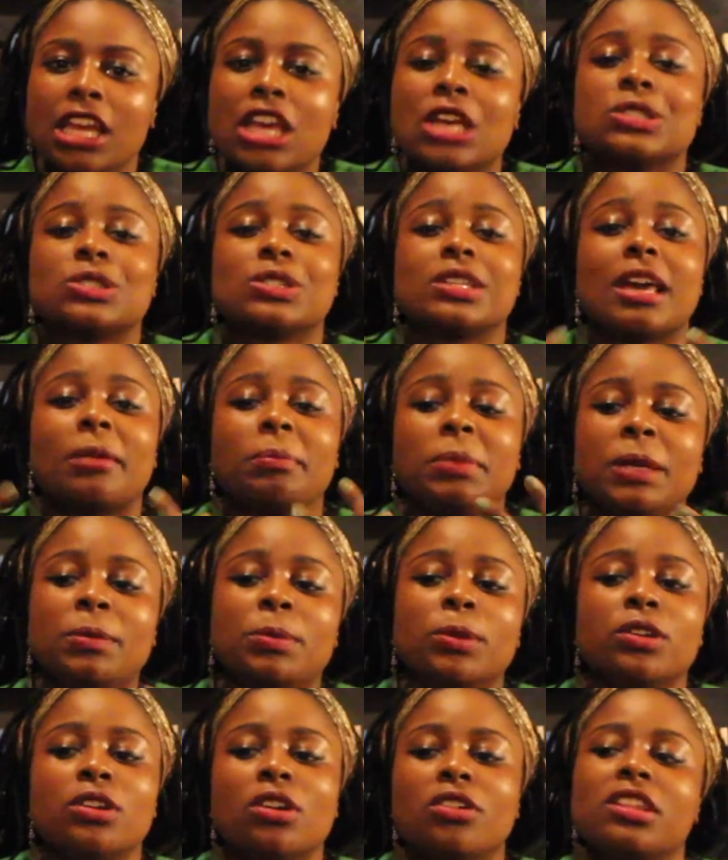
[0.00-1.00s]
so that
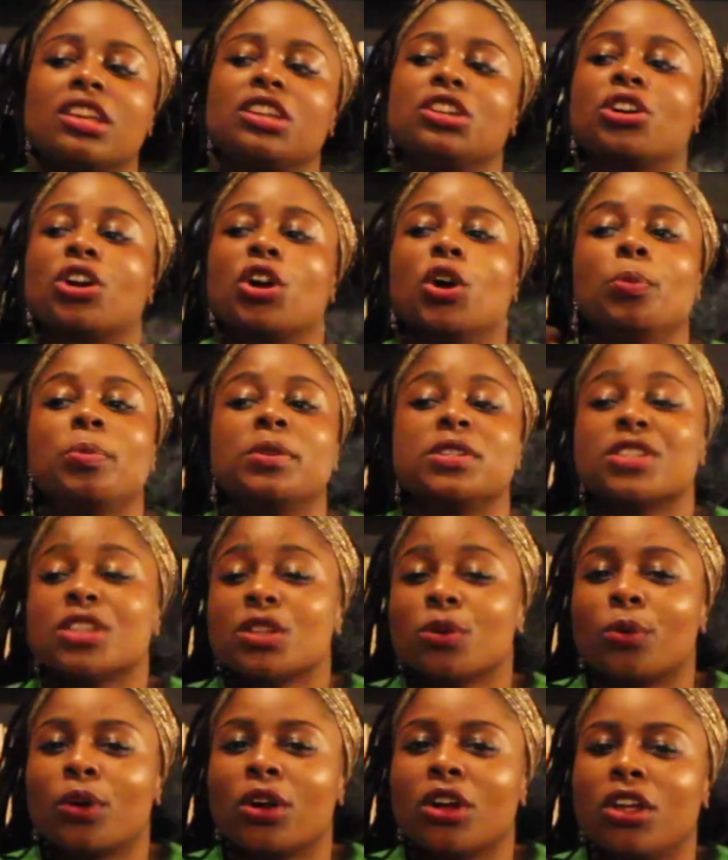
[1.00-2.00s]
people know that you're open to the
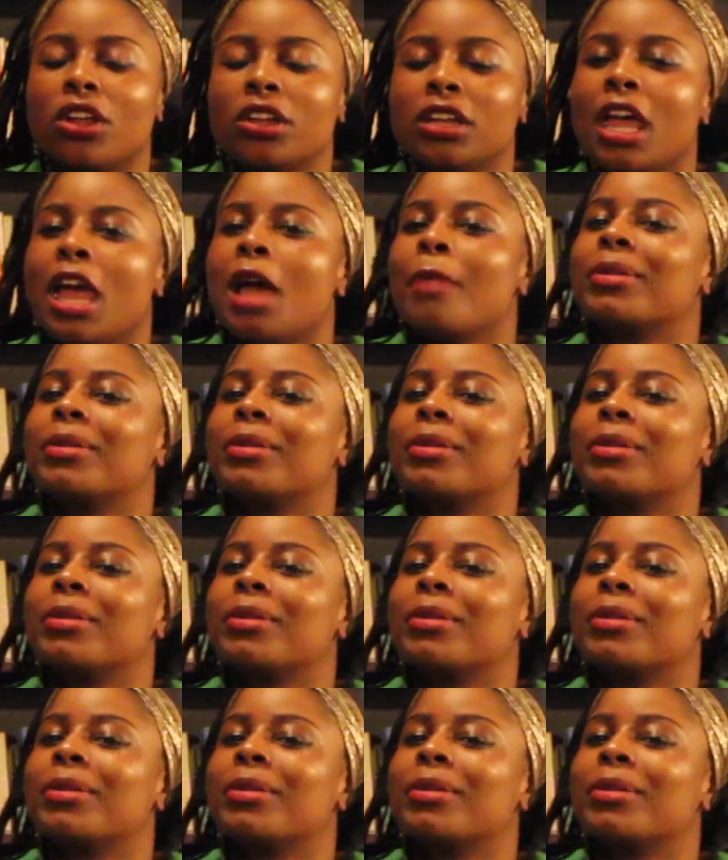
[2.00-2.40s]
world,